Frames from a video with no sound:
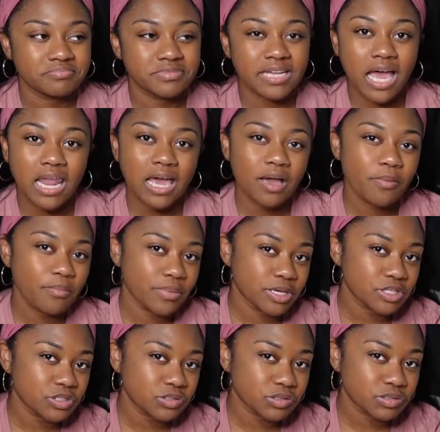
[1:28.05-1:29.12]
not like a
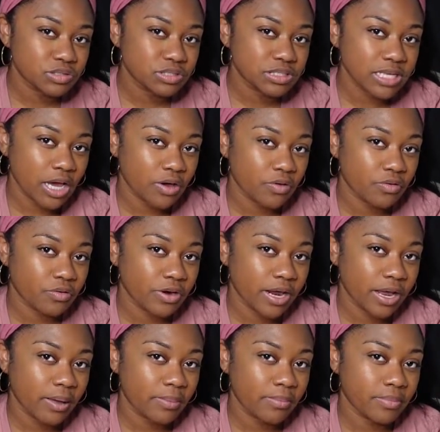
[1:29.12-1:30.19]
menstrual cycle
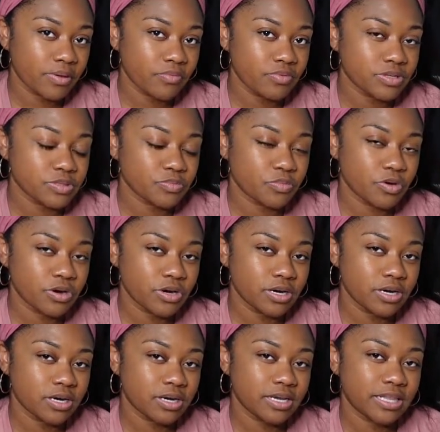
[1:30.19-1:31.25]
cramp. It was
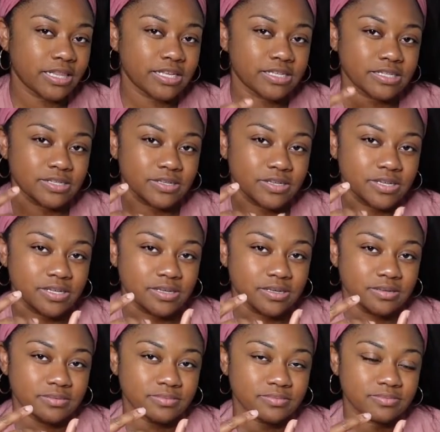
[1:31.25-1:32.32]
more in the
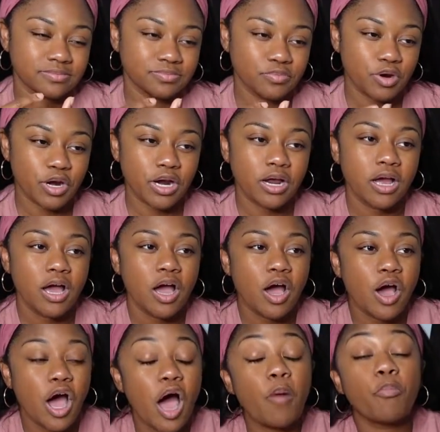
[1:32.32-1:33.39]
more
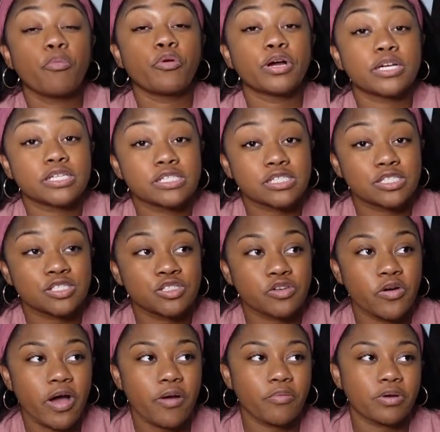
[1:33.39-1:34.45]
upwards, so
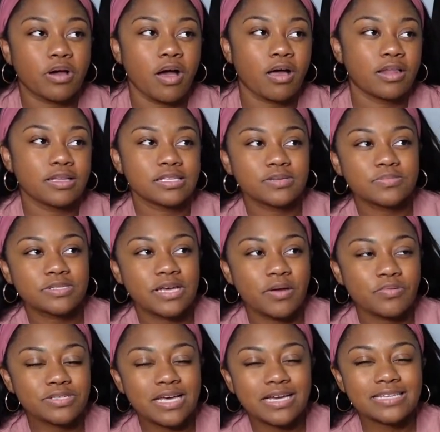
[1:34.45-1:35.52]
I would call it some type. It
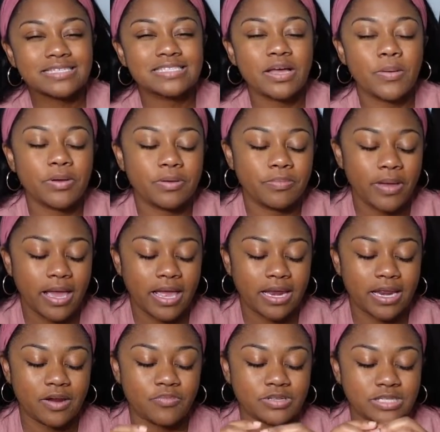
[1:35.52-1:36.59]
was like a stomach pain,
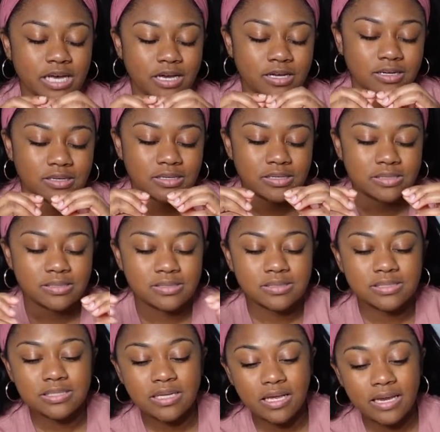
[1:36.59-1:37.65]
and it was like a
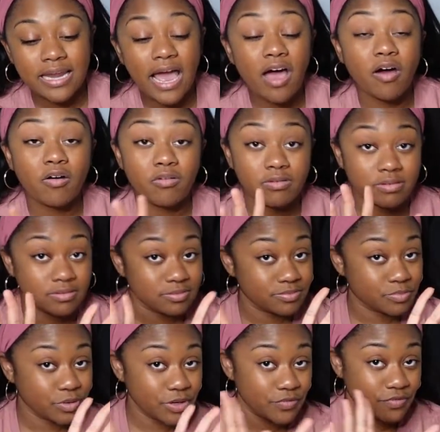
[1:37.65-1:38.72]
now,
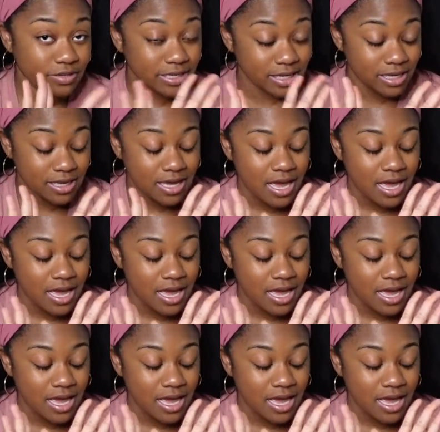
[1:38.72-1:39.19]
briefly,